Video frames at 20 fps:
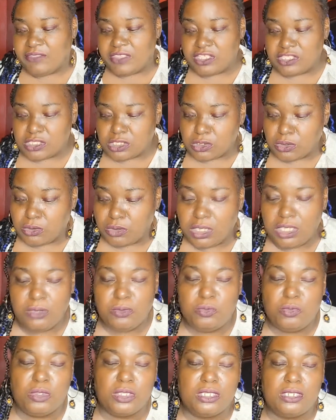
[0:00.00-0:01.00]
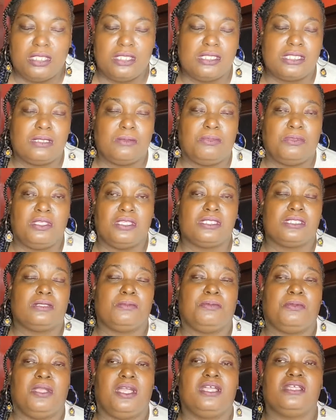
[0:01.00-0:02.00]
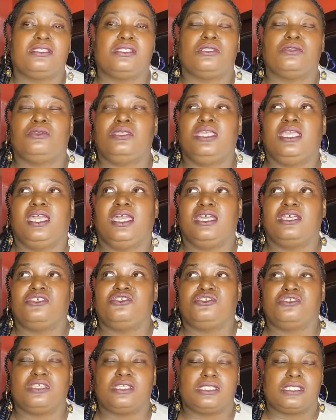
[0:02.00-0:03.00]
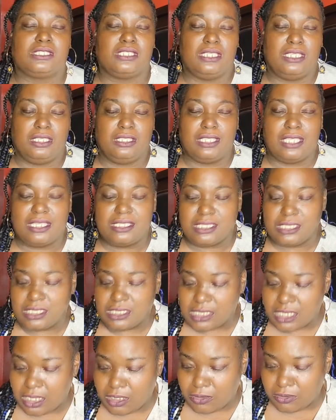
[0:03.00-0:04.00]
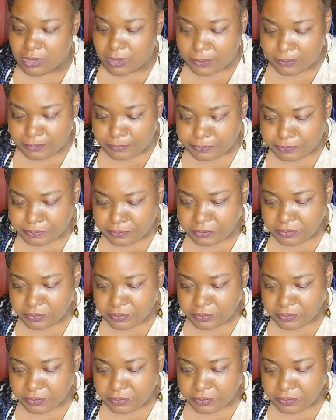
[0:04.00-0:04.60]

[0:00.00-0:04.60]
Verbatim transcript: And two, he wanted it to be a surprise, so he asked Justine not to tell them